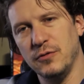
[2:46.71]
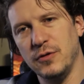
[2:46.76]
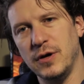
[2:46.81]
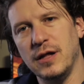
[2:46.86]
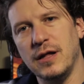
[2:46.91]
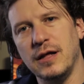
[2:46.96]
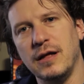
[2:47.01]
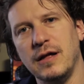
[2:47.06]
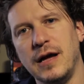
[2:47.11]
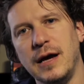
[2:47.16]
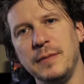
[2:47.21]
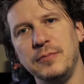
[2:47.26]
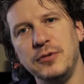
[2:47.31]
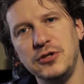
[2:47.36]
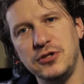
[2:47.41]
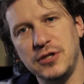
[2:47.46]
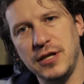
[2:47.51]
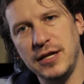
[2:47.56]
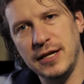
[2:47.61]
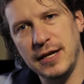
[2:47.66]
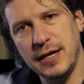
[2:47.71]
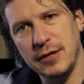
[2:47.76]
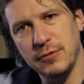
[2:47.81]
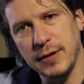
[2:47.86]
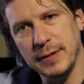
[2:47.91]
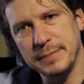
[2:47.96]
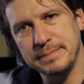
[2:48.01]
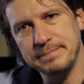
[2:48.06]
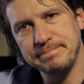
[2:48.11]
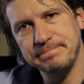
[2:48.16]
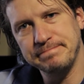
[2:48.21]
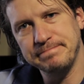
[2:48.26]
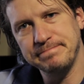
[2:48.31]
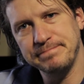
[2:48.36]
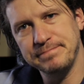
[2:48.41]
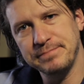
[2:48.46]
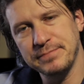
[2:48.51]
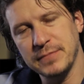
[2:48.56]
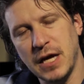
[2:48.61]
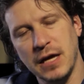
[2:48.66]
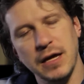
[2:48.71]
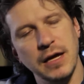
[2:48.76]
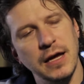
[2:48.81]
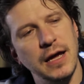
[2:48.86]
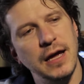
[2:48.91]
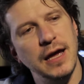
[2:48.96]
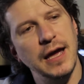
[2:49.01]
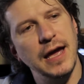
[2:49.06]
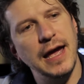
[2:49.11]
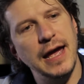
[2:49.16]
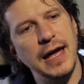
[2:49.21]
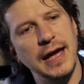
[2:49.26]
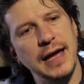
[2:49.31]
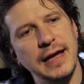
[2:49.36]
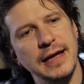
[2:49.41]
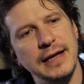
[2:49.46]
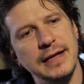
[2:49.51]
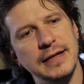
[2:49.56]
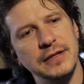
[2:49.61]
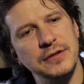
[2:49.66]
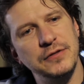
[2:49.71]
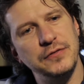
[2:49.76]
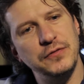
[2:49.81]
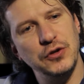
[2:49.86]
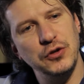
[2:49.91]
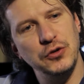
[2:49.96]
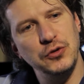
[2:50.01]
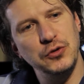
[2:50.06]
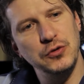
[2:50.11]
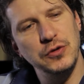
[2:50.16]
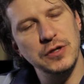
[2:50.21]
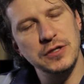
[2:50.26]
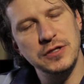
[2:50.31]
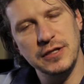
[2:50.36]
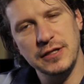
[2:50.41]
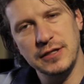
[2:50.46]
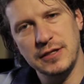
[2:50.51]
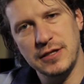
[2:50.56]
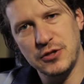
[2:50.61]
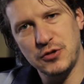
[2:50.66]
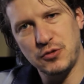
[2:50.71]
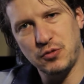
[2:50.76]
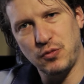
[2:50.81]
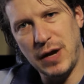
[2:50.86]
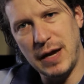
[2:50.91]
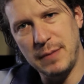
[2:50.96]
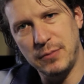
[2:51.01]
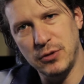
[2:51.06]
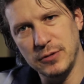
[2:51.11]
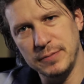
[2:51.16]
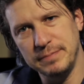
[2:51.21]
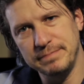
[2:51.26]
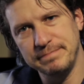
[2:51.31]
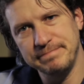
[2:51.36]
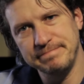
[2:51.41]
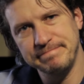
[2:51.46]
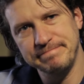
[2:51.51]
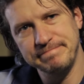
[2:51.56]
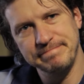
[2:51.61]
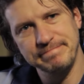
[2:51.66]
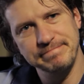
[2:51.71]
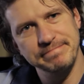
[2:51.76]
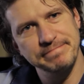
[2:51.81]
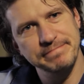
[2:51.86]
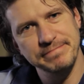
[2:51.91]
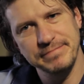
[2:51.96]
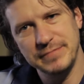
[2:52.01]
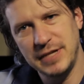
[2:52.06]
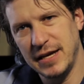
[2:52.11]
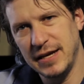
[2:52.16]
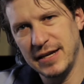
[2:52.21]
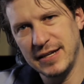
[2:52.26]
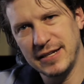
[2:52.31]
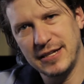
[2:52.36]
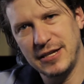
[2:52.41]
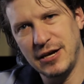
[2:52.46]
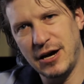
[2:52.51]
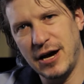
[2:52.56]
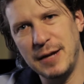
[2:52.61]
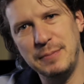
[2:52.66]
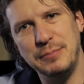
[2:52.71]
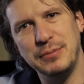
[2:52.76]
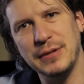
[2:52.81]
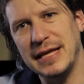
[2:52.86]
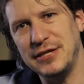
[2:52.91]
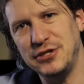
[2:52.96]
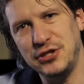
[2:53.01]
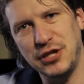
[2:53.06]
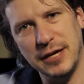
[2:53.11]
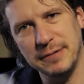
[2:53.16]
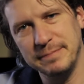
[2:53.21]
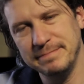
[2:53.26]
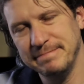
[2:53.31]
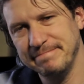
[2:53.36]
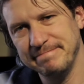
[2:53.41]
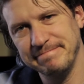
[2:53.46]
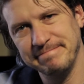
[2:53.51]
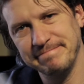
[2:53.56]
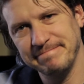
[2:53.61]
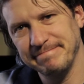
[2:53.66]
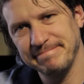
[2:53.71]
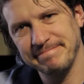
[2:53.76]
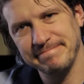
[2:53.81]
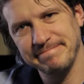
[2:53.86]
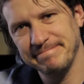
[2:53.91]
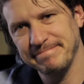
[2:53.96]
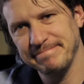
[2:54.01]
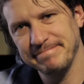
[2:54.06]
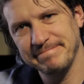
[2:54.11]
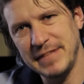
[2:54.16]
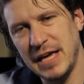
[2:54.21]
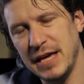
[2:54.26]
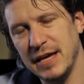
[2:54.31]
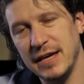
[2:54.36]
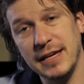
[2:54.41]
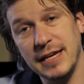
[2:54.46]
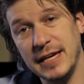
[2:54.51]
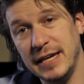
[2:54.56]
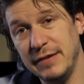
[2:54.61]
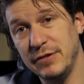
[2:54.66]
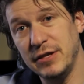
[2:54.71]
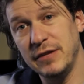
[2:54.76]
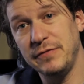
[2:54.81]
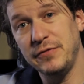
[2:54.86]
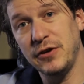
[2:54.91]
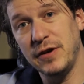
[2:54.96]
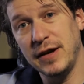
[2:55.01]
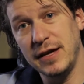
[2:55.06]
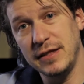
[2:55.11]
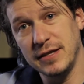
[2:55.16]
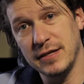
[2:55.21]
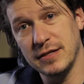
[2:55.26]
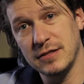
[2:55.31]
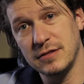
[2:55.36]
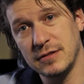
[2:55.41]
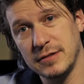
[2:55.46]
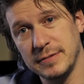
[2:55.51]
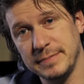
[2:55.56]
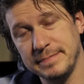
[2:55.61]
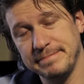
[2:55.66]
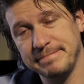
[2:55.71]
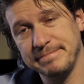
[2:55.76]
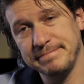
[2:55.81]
Well, I appreciate it anyway. And for you listening to this ramble, God bless you. Even if you're atheist.